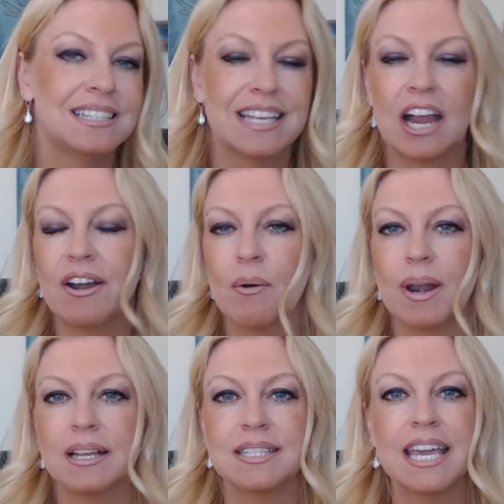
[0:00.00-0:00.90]
Karie, I
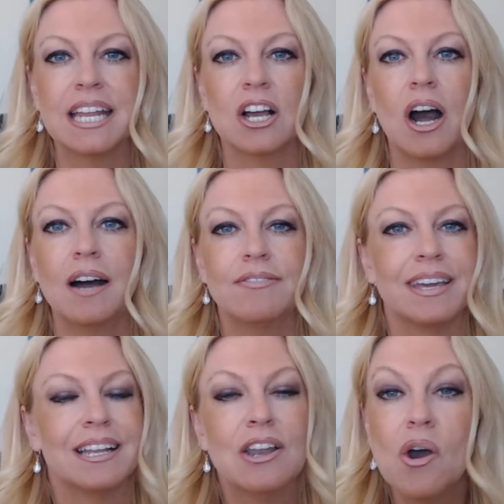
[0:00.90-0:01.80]
want to take you to
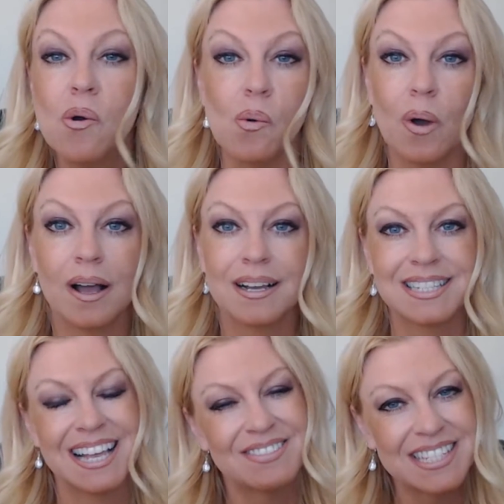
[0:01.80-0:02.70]
coffee. No, because
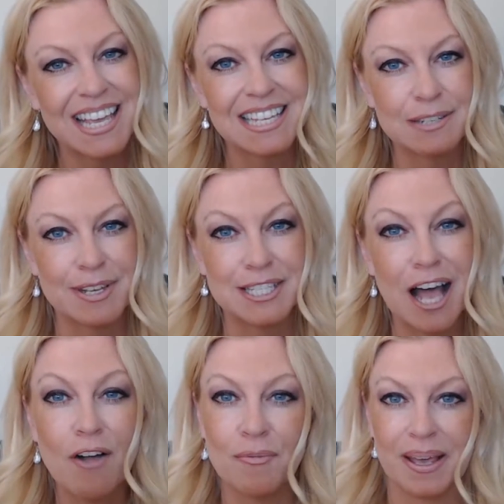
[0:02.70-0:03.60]
I have to say yes to
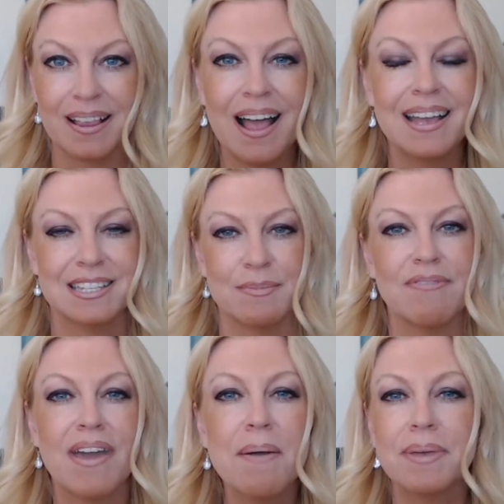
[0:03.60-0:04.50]
myself, my clients, my
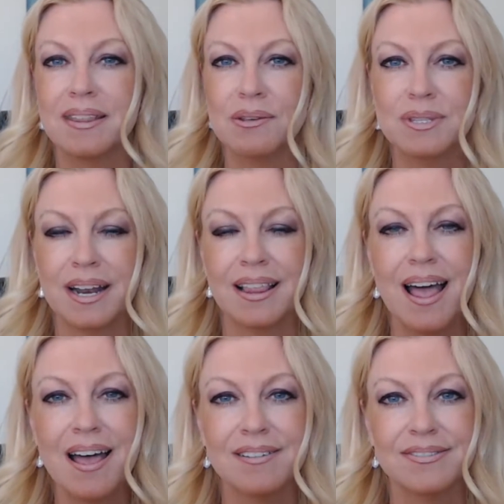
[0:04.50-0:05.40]
family, and those that I
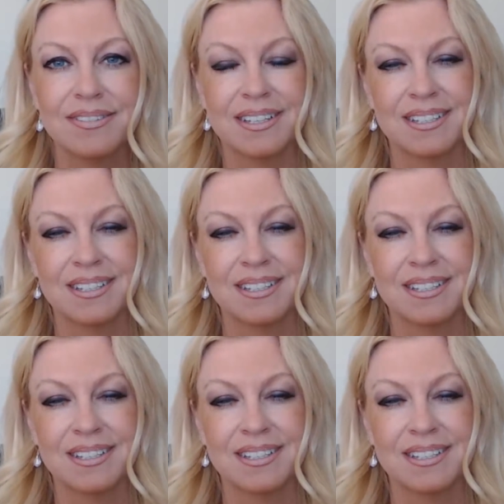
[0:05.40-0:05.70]
love.